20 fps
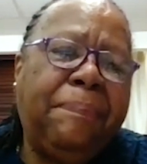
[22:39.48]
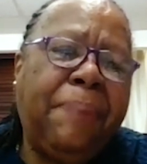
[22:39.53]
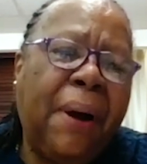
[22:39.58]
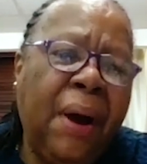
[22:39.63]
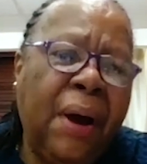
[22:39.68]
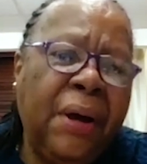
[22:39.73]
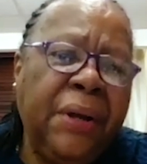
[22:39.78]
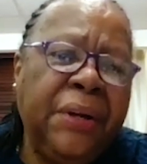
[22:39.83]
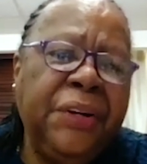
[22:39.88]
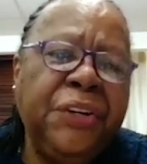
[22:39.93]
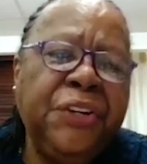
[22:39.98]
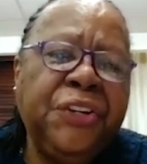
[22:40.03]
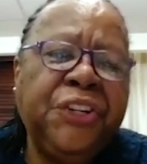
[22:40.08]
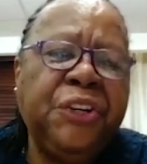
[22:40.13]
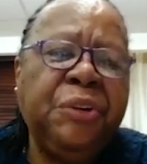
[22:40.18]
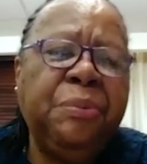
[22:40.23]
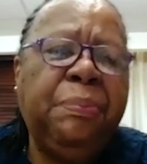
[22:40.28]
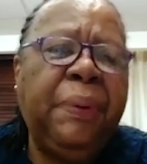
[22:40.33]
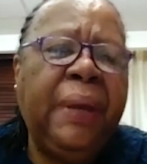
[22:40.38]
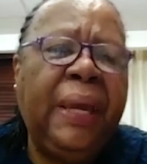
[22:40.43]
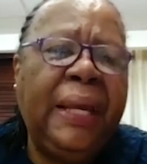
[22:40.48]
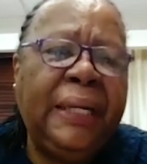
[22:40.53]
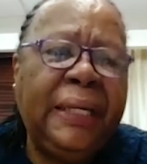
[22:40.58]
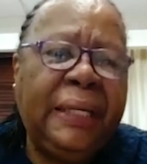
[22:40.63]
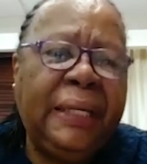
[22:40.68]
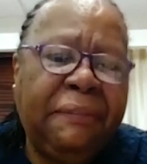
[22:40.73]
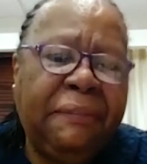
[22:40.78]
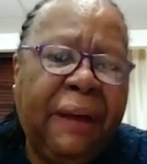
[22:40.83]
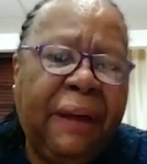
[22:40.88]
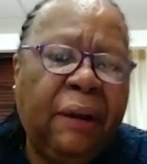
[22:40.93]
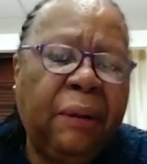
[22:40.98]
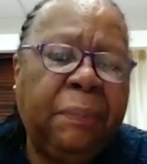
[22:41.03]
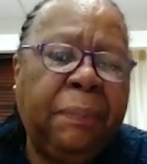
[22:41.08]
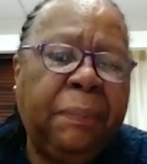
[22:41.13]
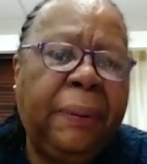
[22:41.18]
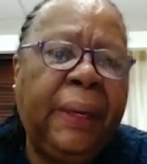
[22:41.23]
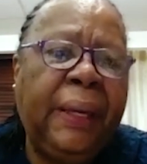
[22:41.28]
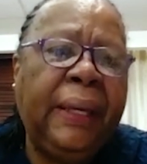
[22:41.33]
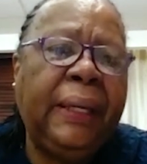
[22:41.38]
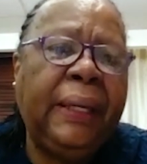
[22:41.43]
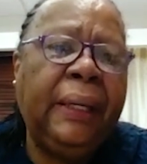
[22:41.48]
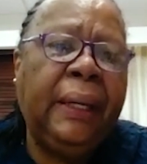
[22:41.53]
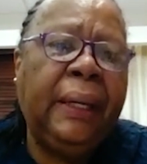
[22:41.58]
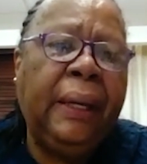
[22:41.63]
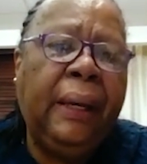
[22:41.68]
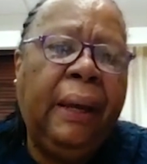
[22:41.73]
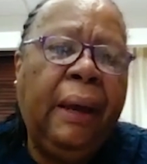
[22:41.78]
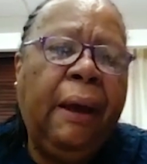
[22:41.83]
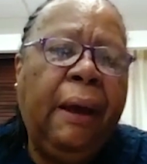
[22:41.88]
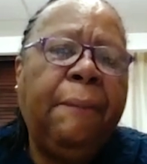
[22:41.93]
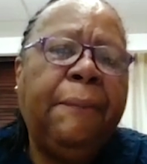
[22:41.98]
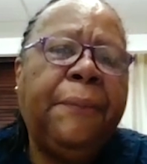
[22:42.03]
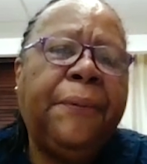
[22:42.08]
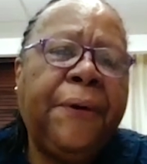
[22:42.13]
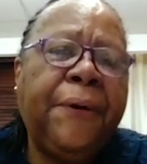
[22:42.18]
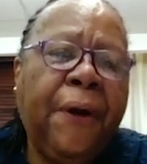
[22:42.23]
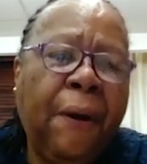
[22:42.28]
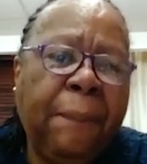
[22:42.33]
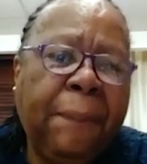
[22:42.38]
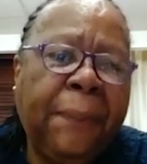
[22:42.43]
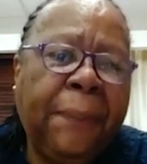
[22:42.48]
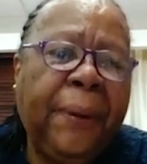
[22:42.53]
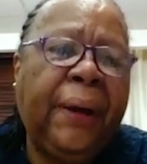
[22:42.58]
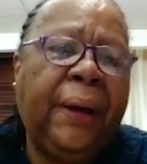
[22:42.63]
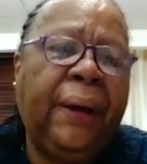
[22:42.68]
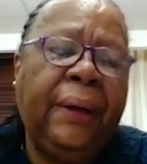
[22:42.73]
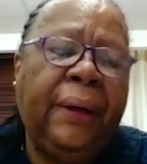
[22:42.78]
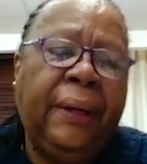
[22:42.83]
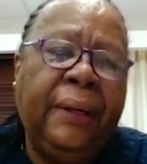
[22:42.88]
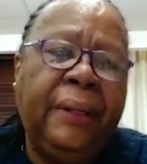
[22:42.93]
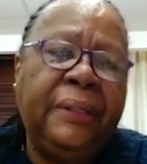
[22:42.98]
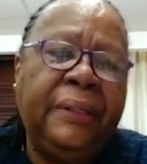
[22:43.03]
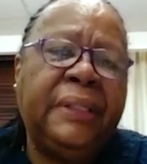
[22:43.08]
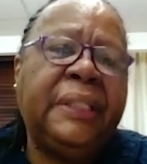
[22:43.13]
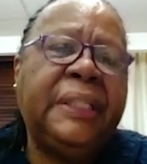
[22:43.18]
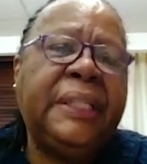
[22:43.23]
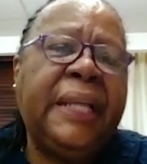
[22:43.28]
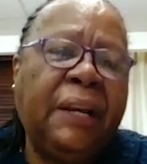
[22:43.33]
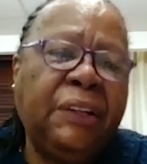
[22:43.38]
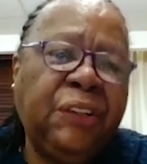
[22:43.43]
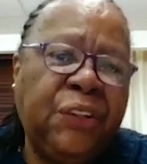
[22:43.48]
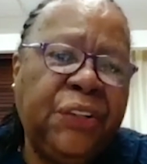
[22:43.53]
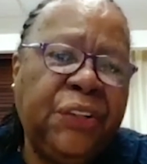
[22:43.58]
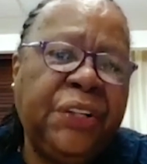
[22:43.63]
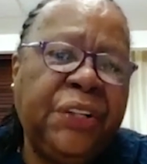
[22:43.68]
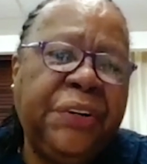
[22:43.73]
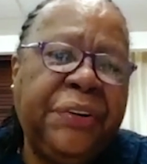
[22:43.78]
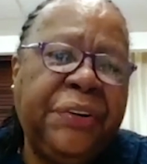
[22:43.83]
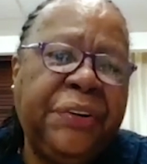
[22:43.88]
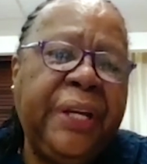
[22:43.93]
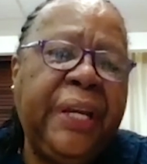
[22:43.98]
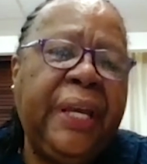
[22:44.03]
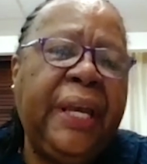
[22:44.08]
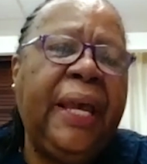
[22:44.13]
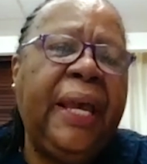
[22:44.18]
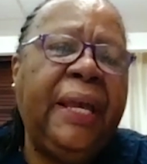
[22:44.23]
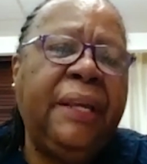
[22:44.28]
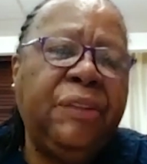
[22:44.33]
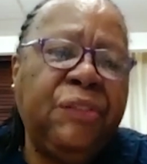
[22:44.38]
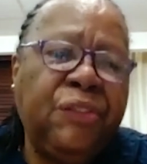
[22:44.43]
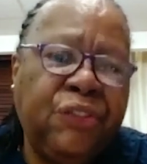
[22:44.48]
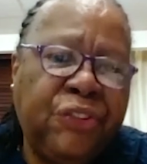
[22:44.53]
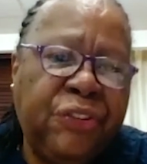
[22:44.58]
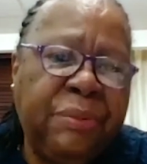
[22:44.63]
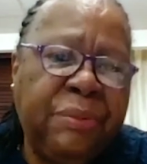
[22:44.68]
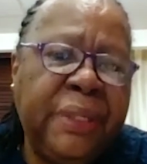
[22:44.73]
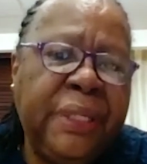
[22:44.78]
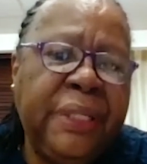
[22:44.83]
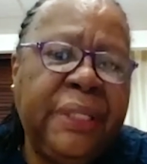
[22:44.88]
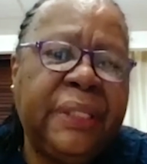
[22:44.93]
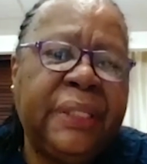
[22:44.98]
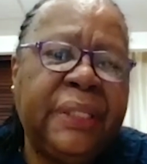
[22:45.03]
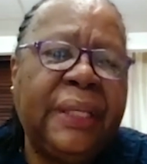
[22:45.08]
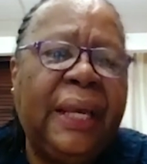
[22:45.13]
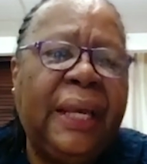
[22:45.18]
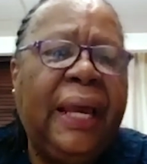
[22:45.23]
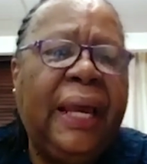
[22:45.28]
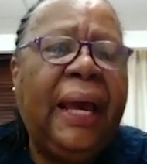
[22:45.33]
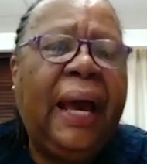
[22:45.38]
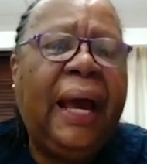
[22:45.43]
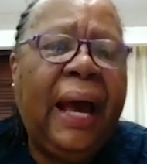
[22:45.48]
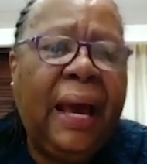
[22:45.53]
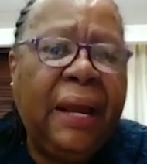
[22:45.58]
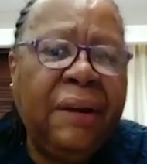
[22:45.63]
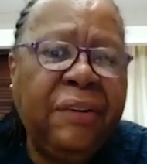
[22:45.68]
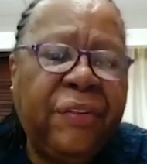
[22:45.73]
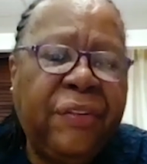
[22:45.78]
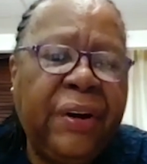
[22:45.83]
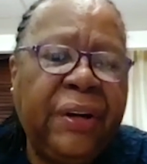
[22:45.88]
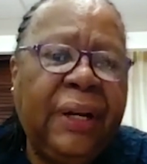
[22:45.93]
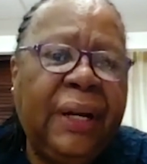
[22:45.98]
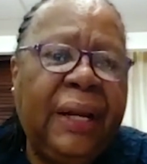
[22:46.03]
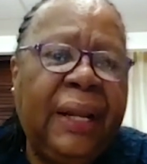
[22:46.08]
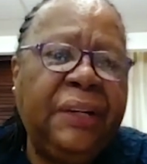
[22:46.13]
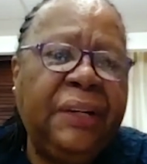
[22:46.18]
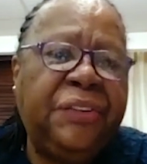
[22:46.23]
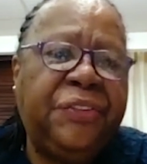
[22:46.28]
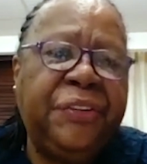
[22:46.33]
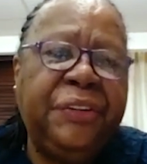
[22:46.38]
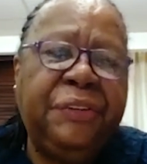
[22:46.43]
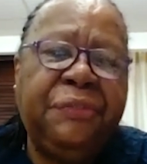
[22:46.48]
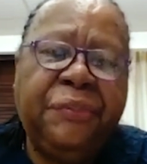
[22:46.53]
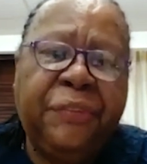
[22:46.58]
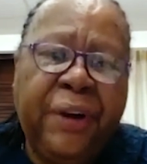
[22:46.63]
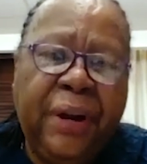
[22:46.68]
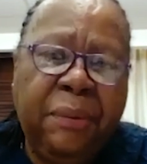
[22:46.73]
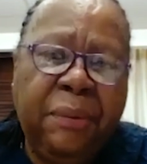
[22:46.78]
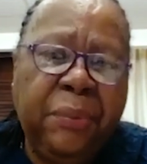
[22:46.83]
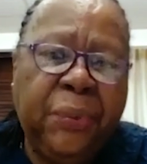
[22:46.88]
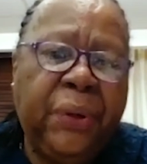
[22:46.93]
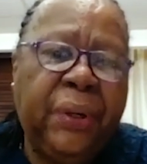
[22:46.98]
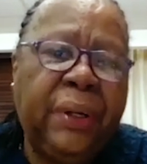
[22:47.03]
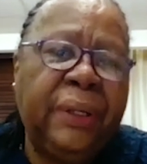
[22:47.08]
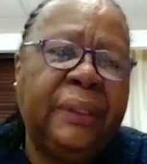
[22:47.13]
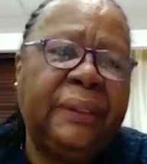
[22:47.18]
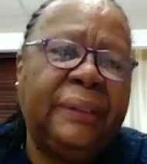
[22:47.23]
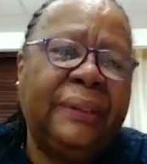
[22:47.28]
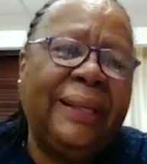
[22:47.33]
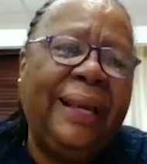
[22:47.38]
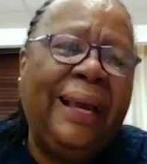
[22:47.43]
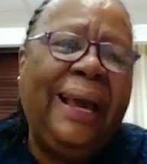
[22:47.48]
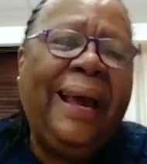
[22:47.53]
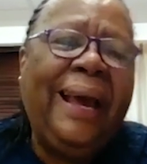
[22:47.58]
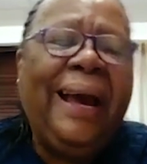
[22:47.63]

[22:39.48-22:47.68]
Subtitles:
partnership in developing proper statutory instruments and regulatory frameworks.